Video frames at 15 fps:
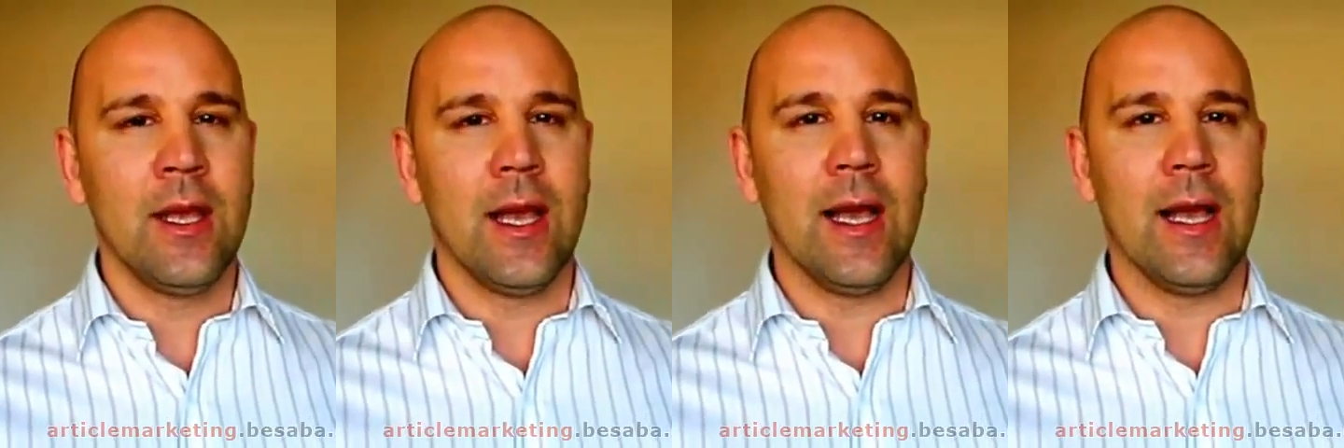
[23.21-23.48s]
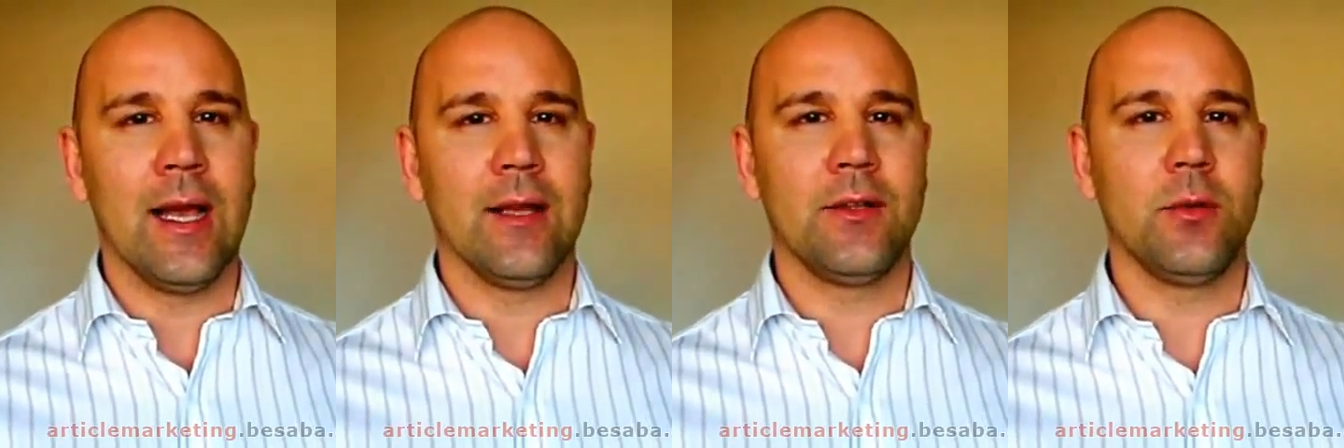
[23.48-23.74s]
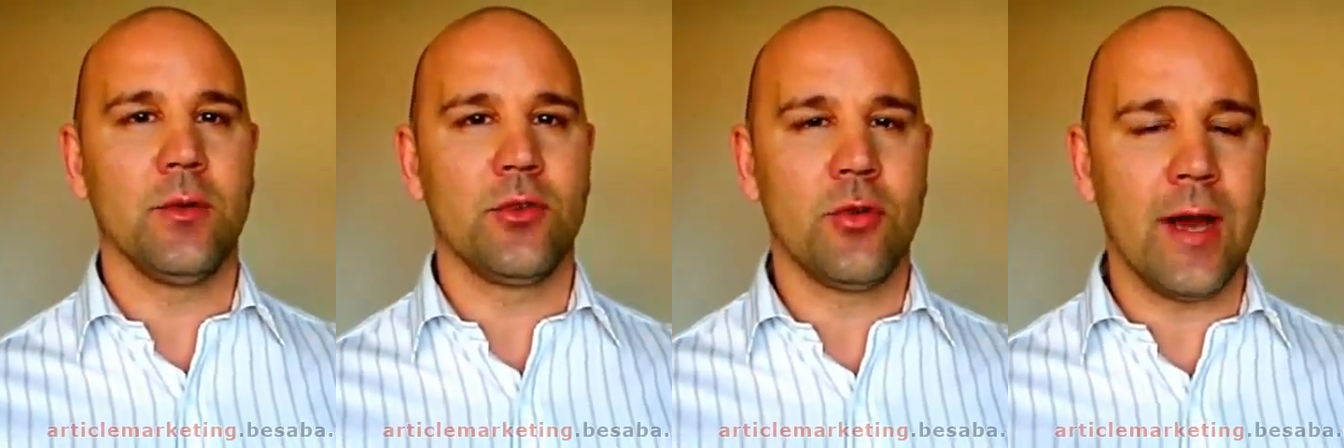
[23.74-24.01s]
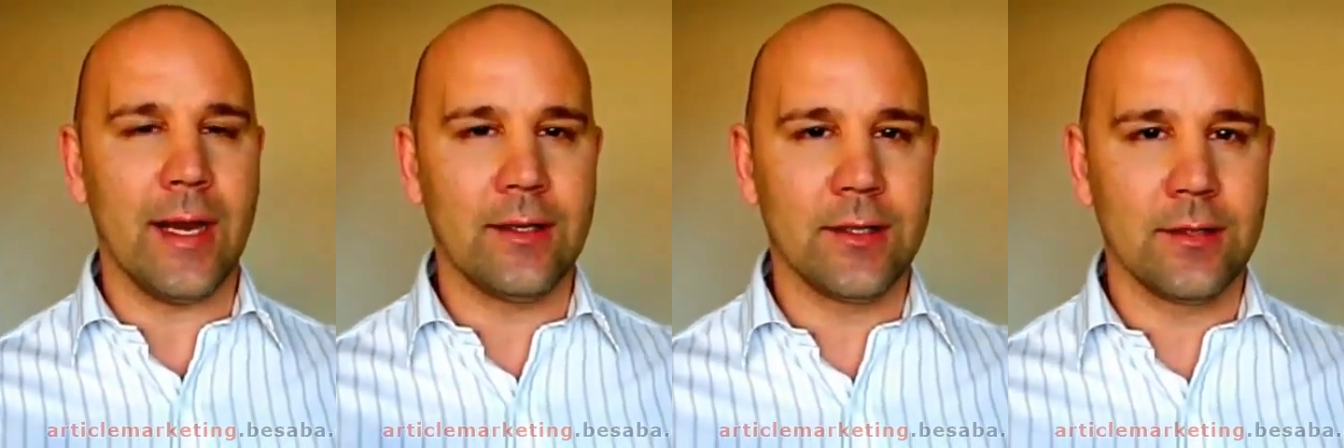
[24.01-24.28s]
uh, to
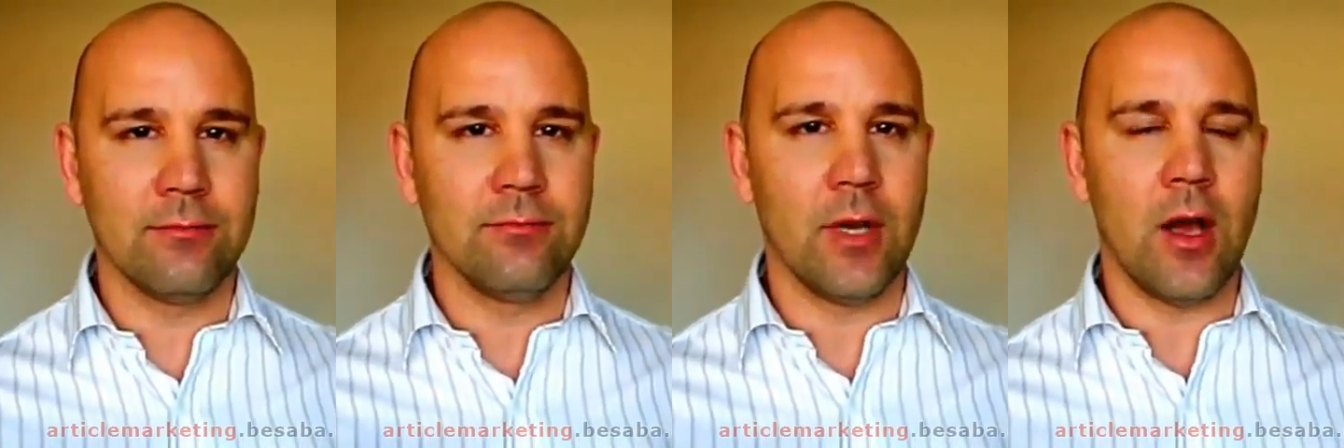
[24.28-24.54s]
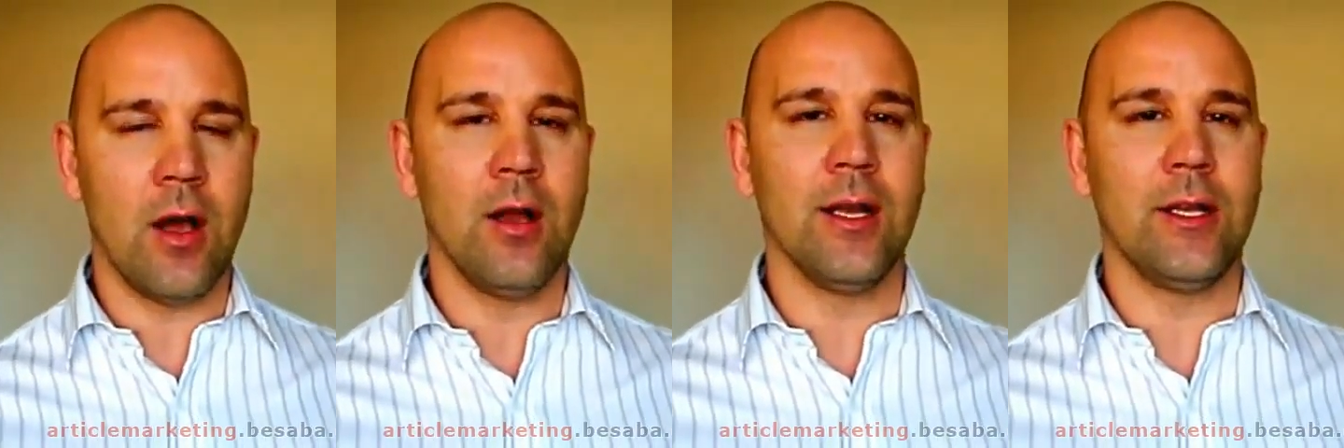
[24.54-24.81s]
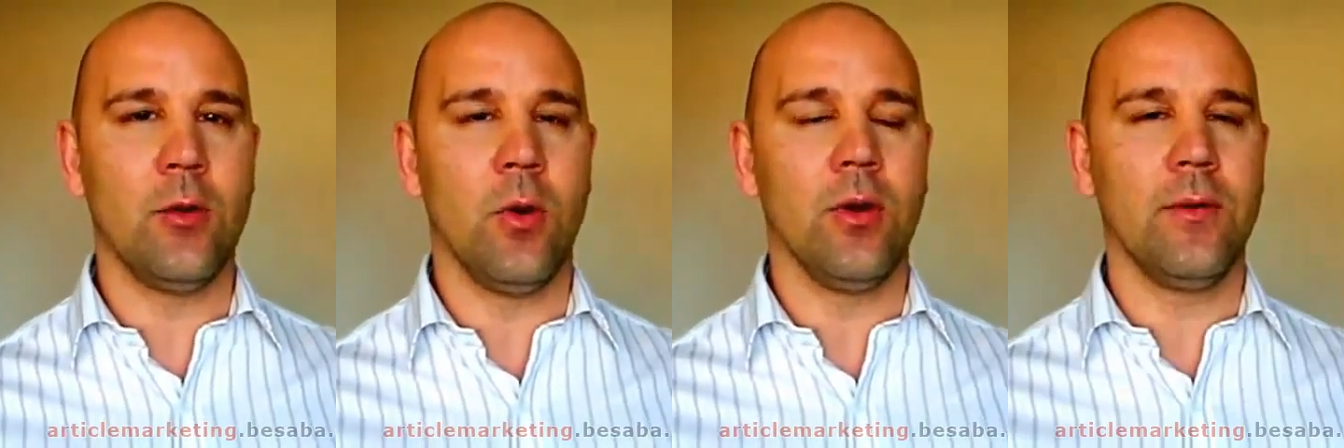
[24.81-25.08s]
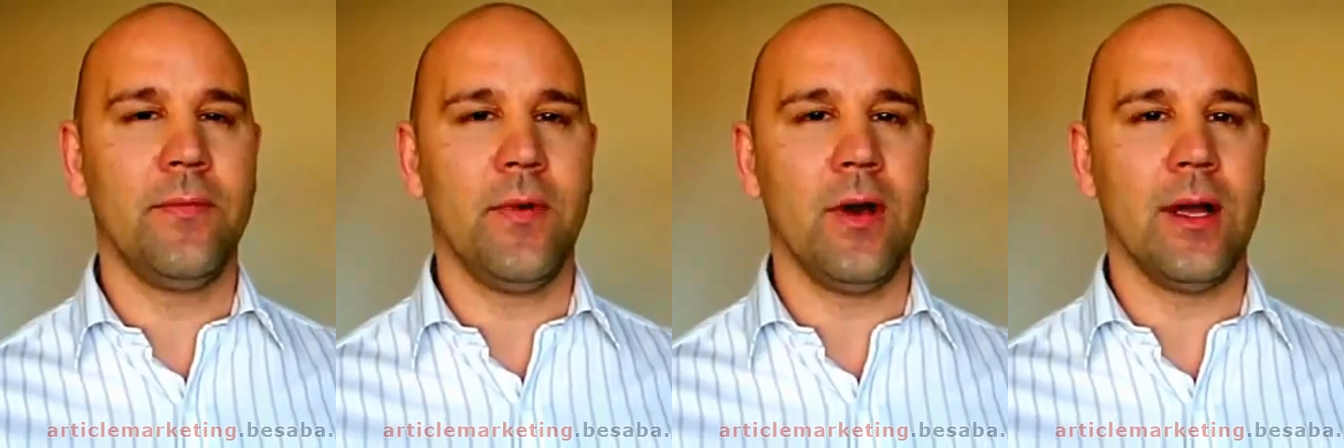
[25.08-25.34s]
attract highly
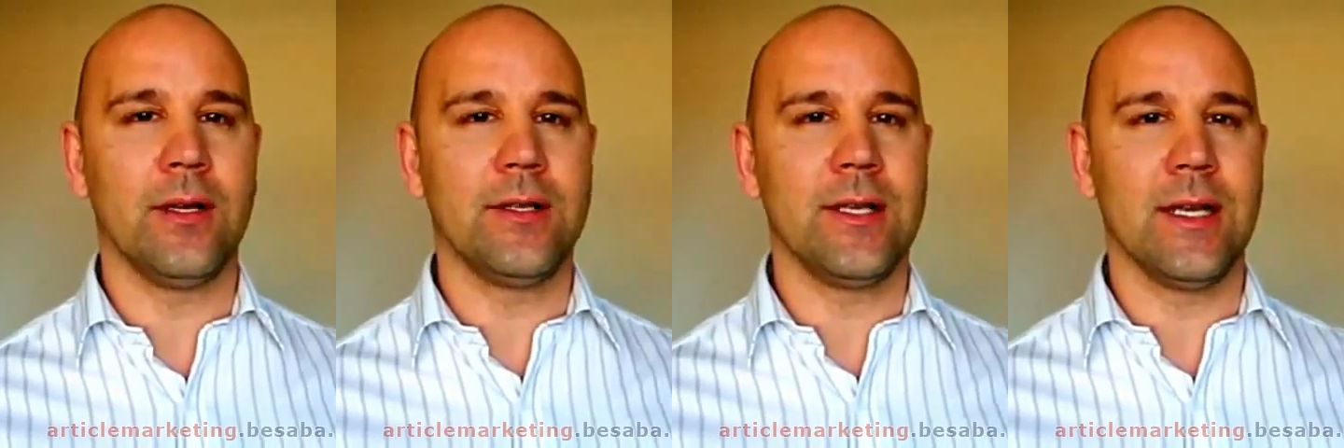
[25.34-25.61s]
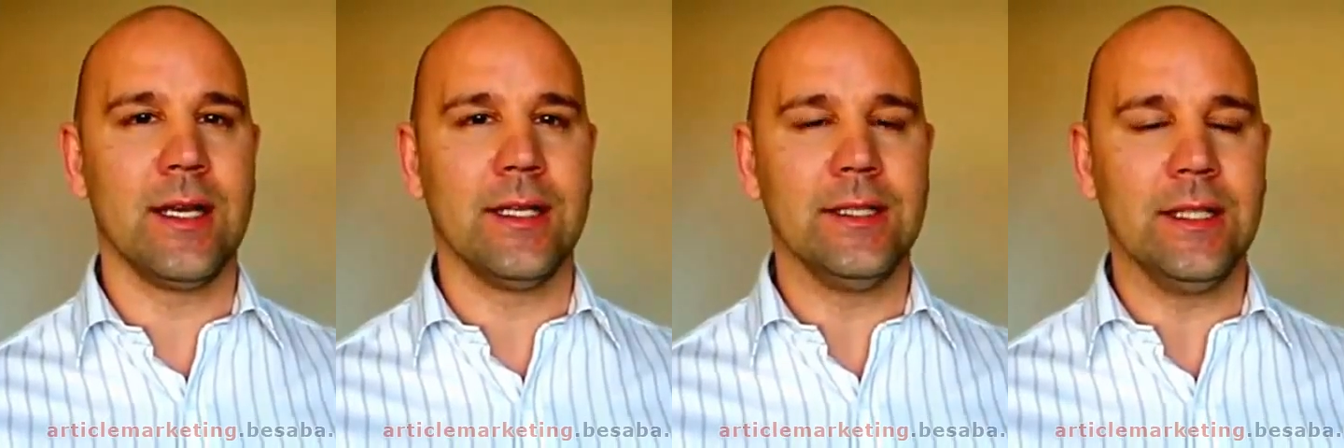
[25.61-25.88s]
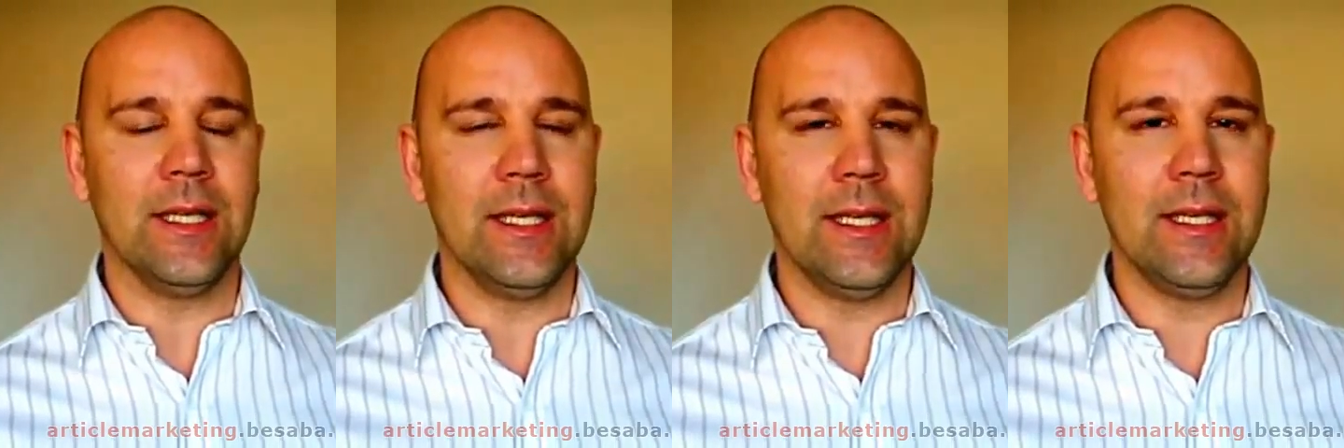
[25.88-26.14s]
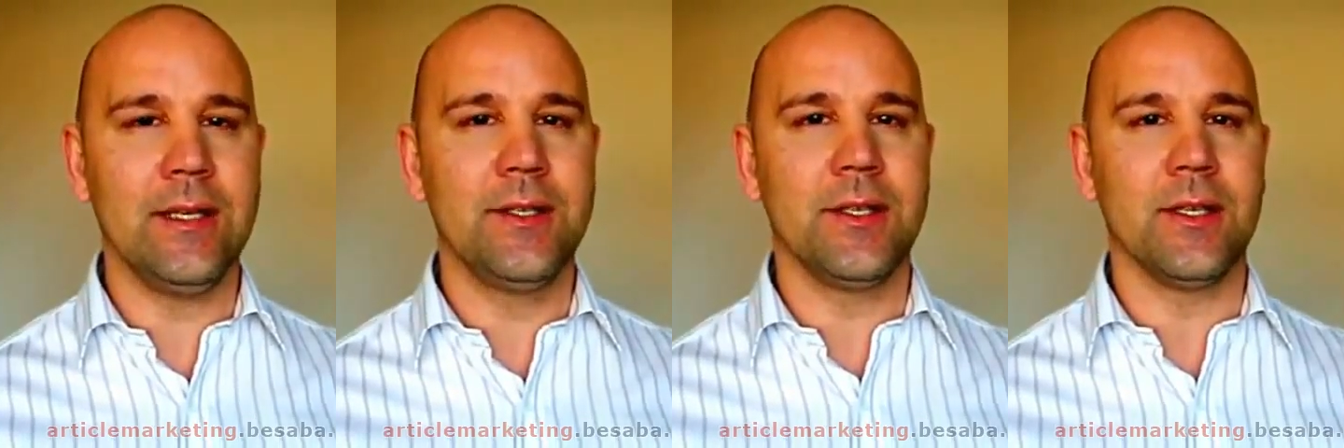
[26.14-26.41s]
qualified uh,
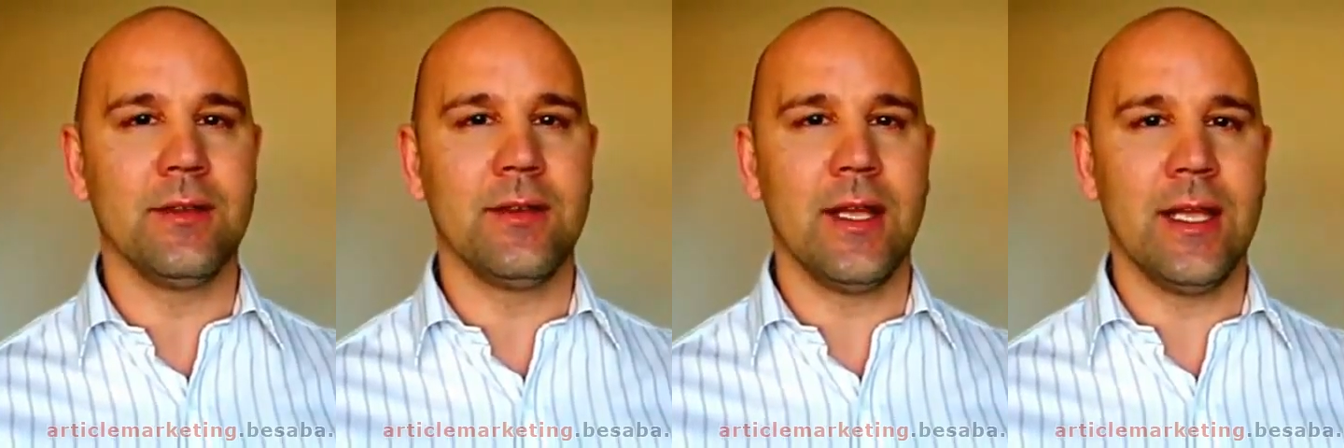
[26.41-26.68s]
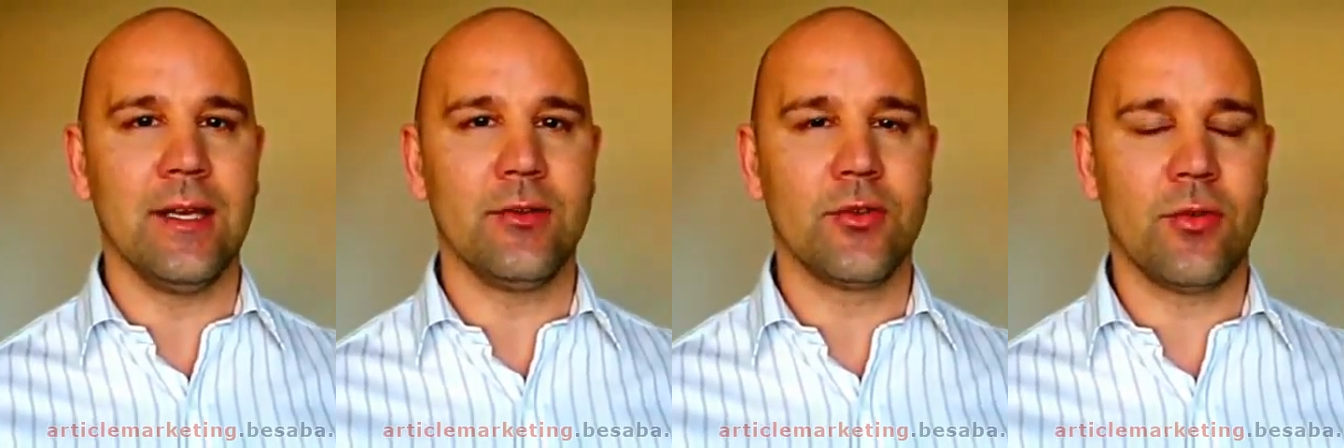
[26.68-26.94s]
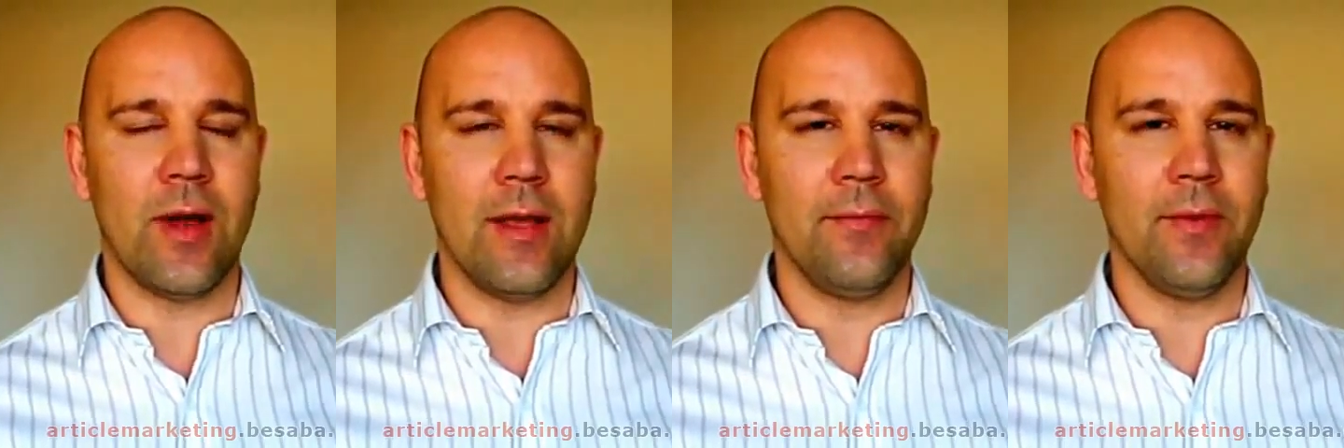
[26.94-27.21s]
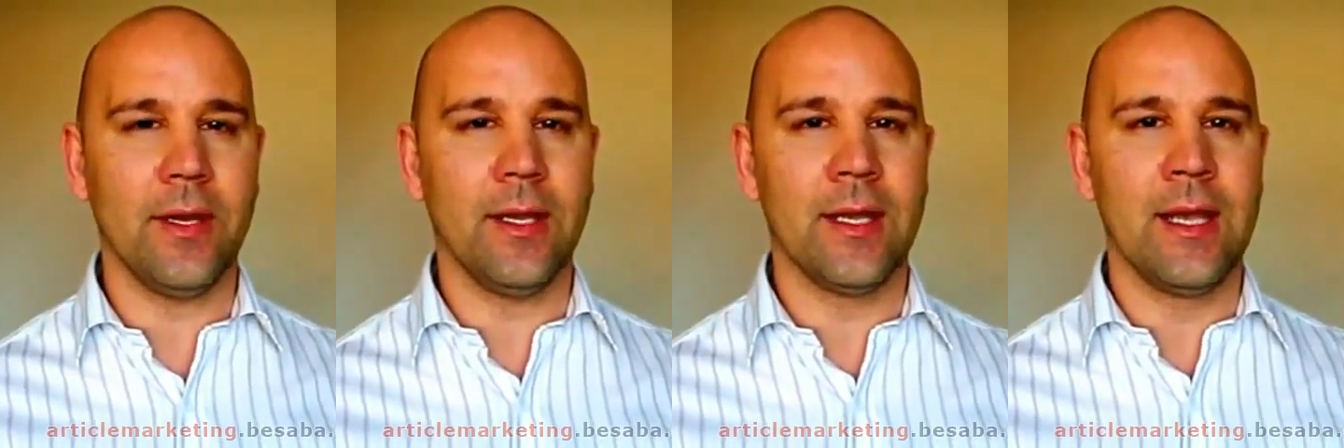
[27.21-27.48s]
leads and, and
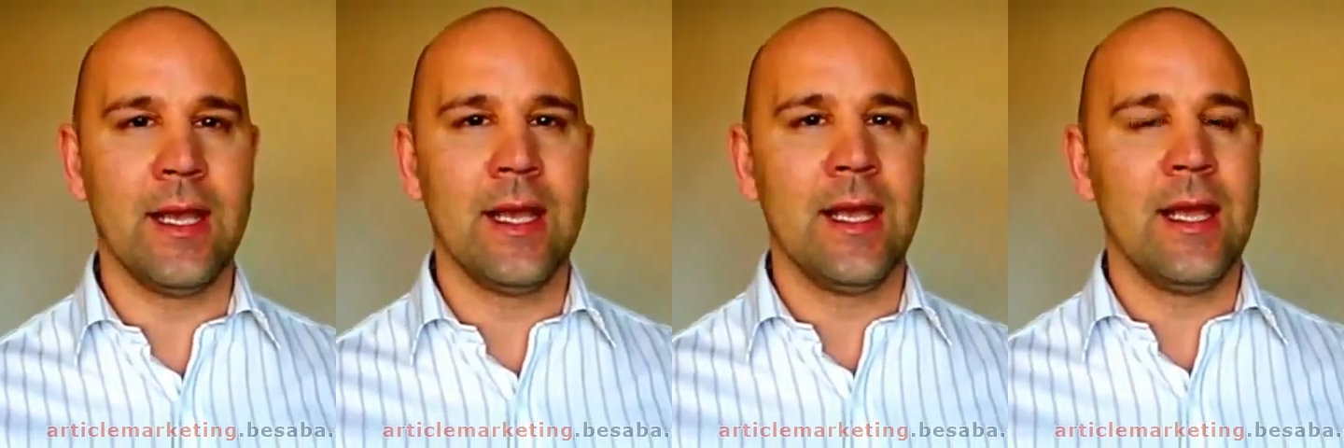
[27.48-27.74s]
traffic